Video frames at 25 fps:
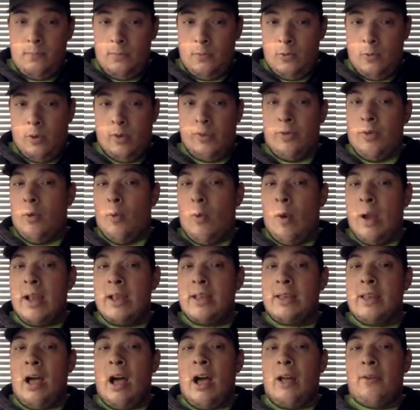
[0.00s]
with the
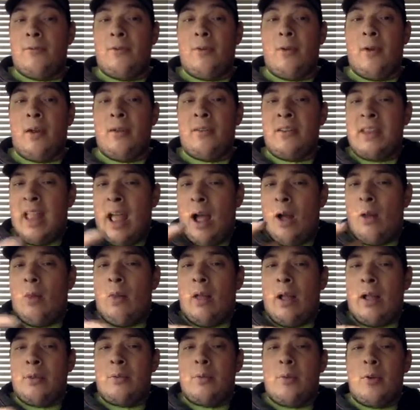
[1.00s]
white dot front and the
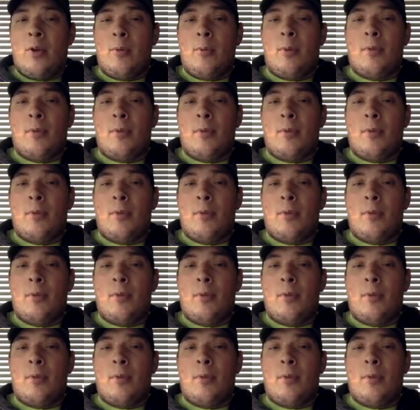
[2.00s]
outlined rear,